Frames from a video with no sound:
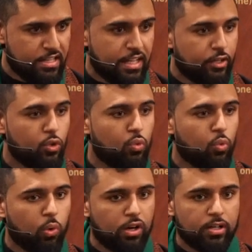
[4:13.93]
That you
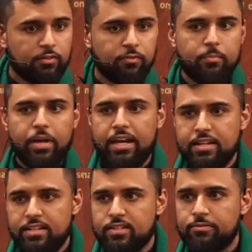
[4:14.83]
work from
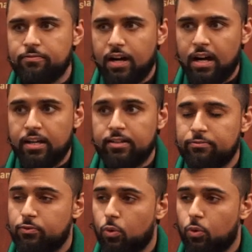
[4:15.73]
8 to 5,